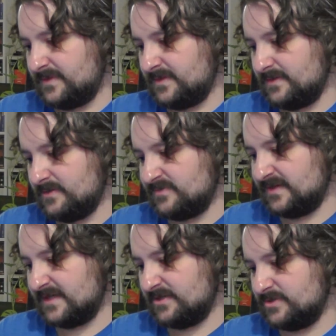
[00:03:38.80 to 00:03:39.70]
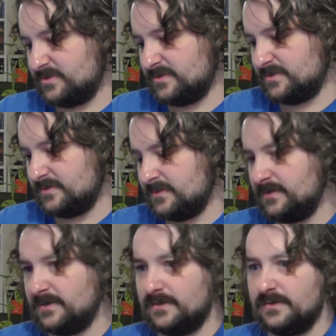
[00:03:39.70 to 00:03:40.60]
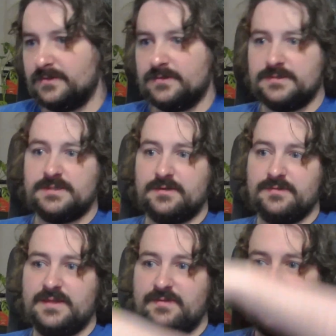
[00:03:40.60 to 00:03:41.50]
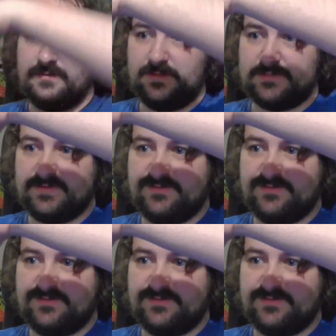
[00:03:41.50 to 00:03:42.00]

notifications. So, there we go. There's my